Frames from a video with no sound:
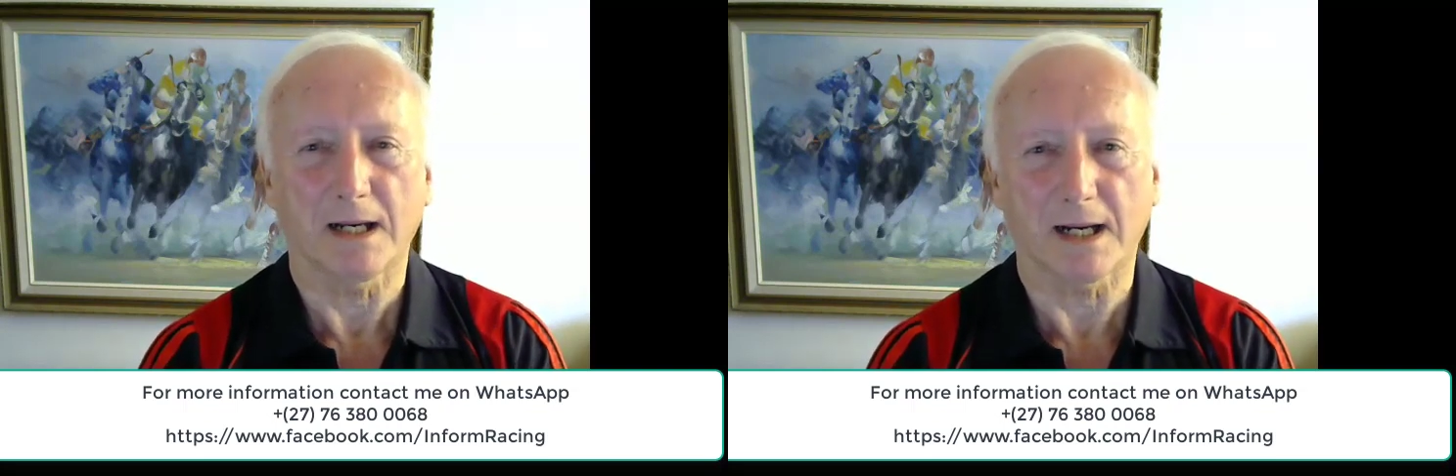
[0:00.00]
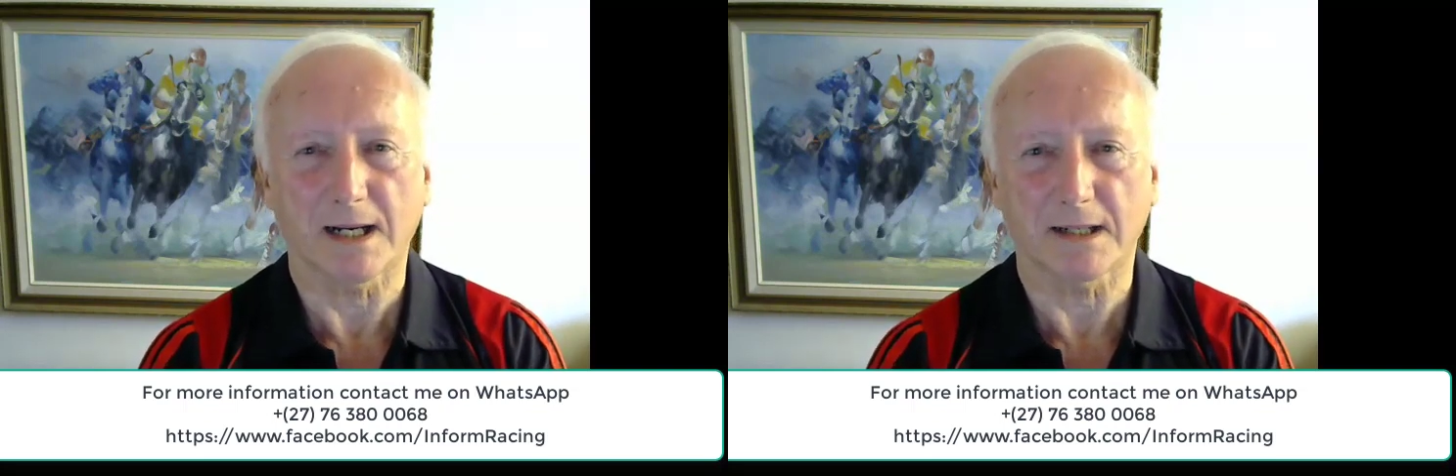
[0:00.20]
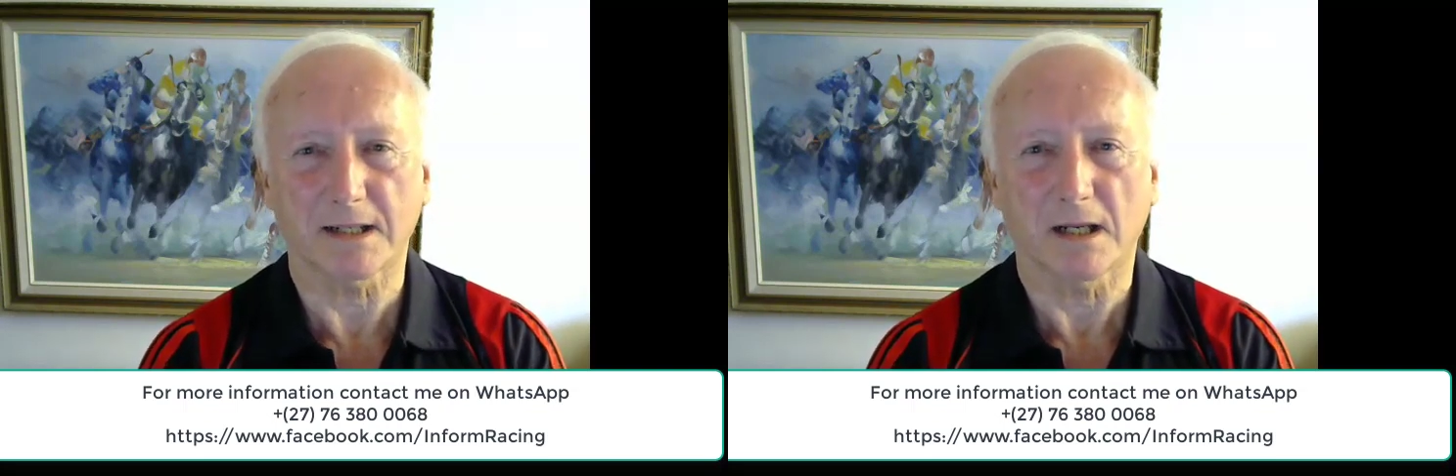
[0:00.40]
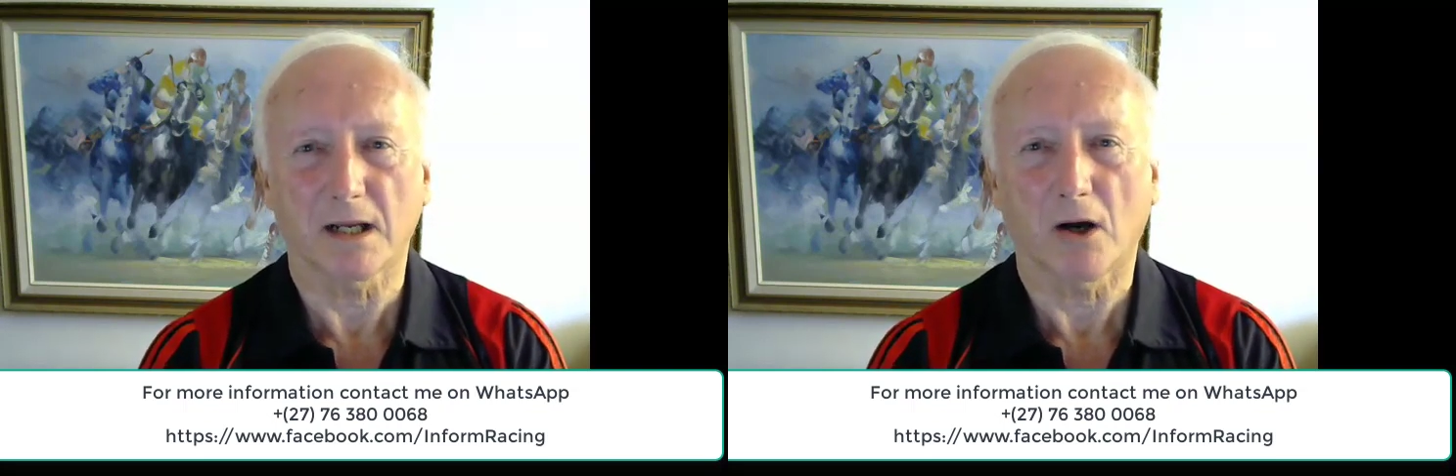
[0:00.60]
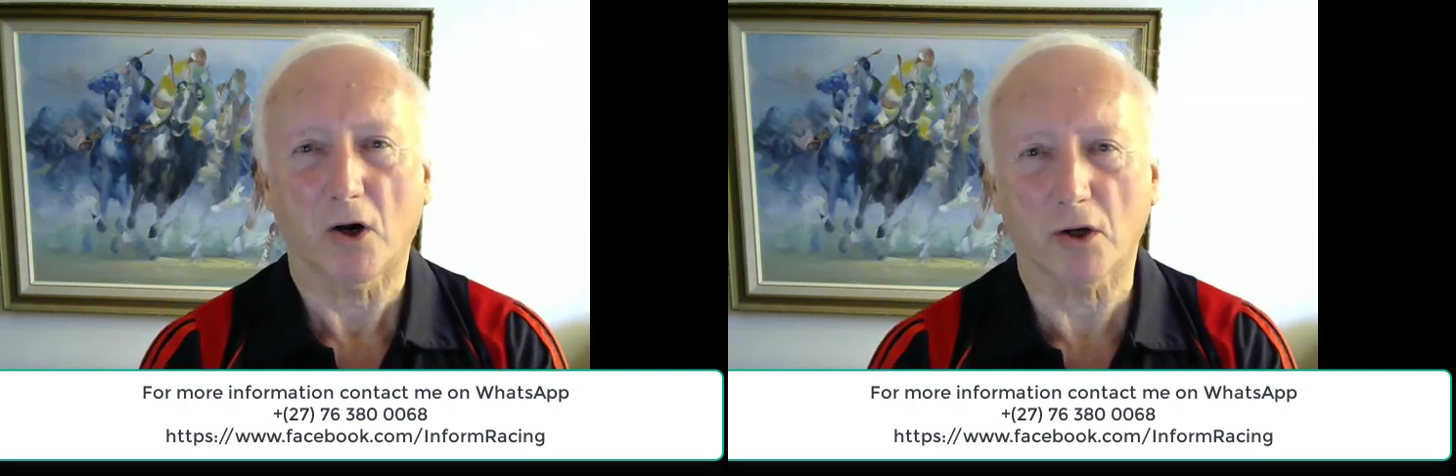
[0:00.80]
And
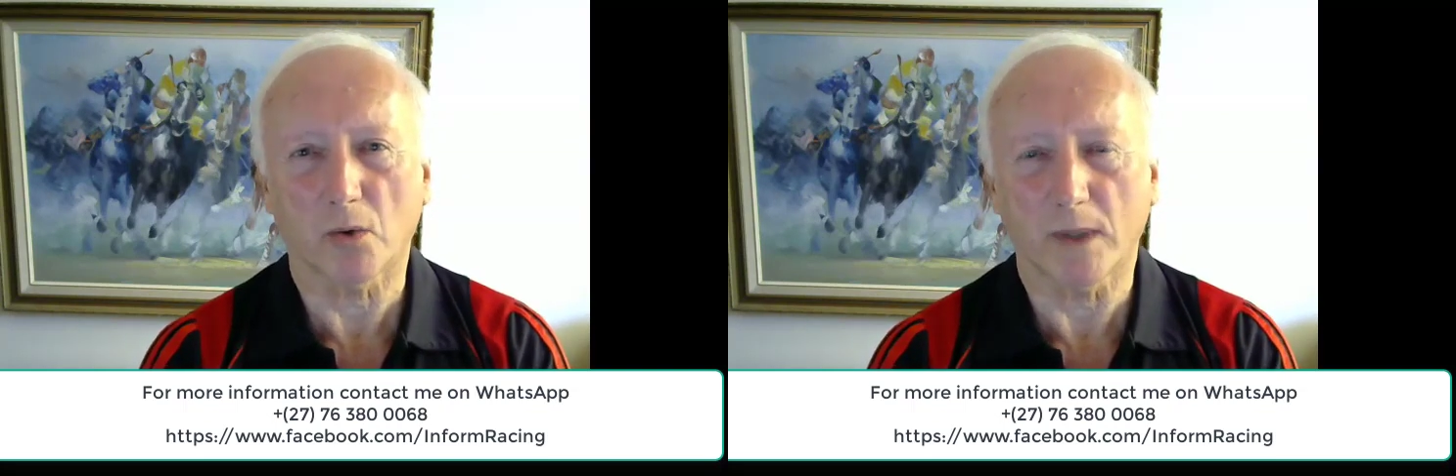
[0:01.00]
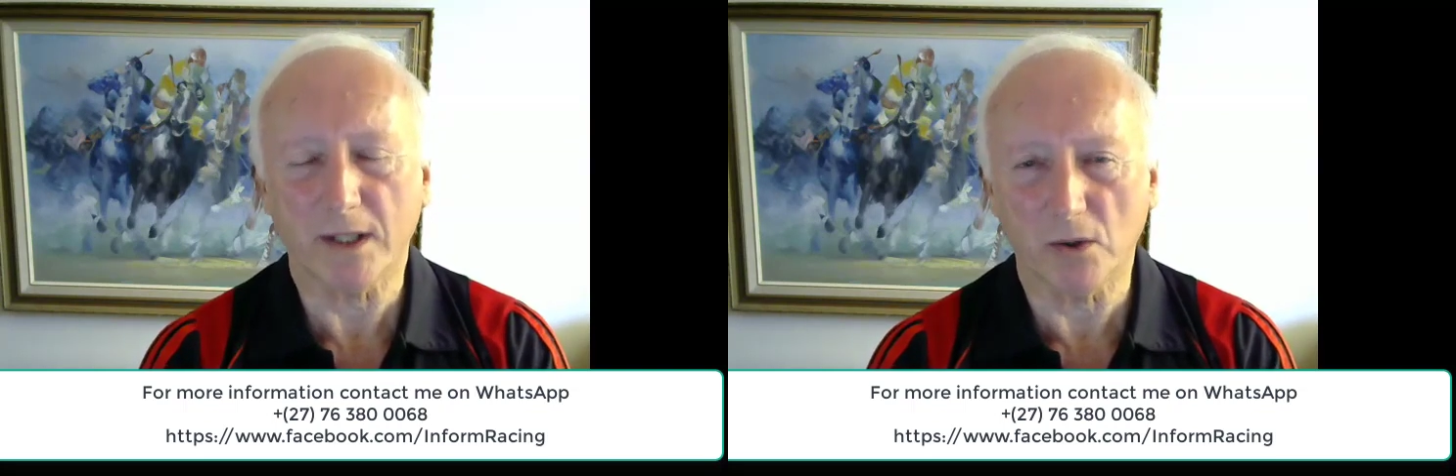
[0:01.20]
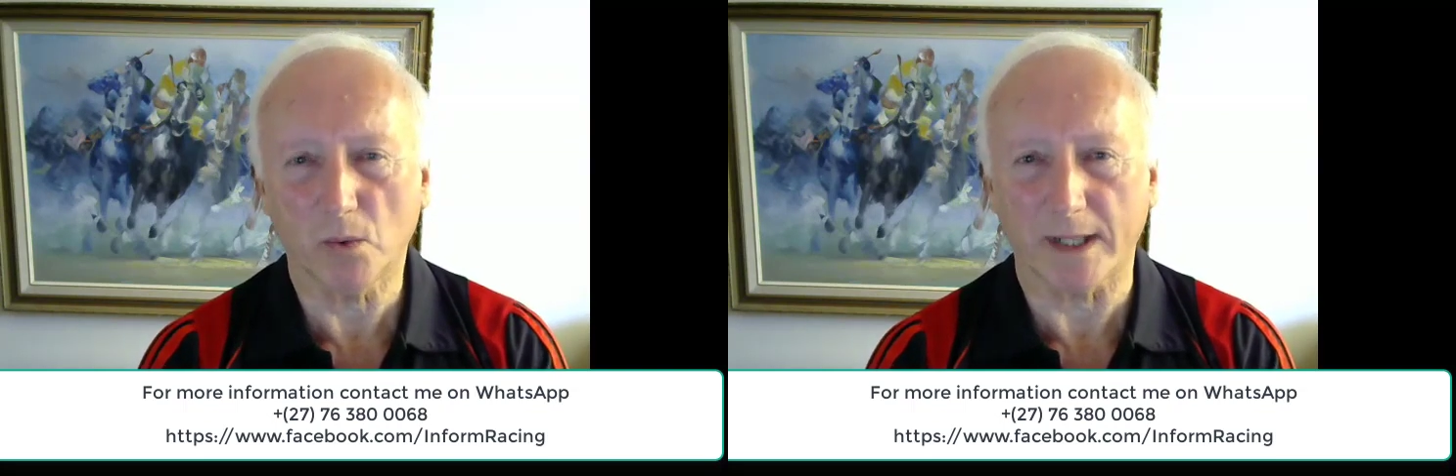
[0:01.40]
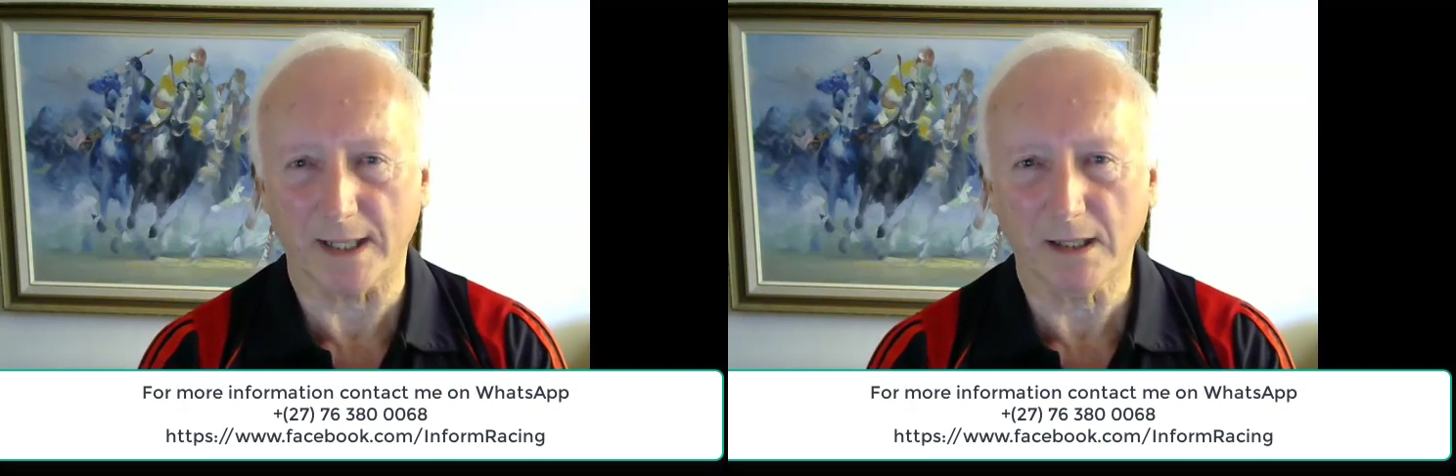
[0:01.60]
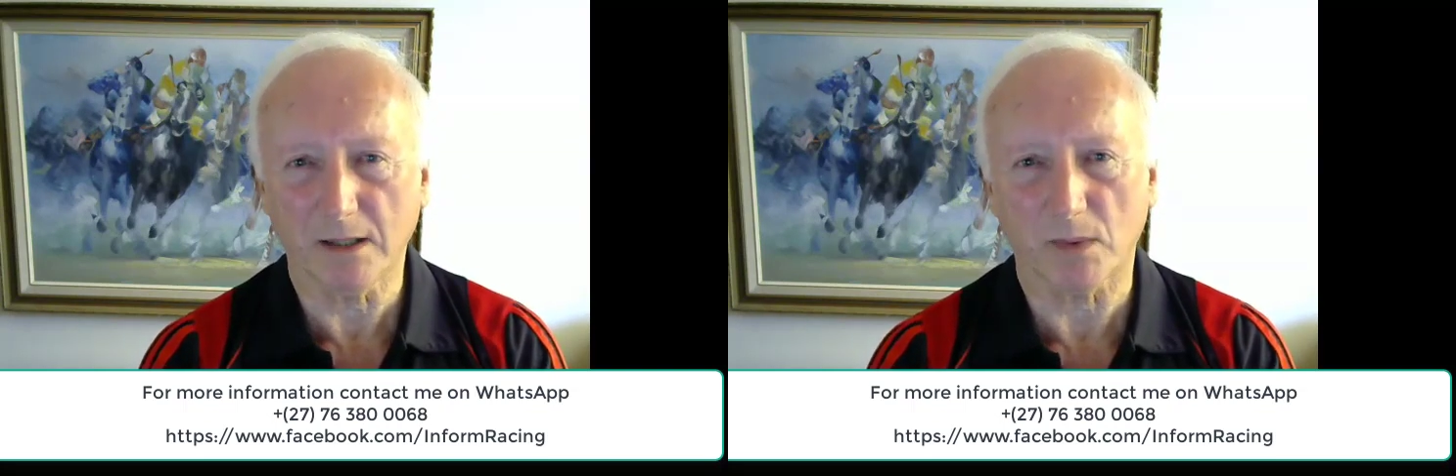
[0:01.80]
when you win,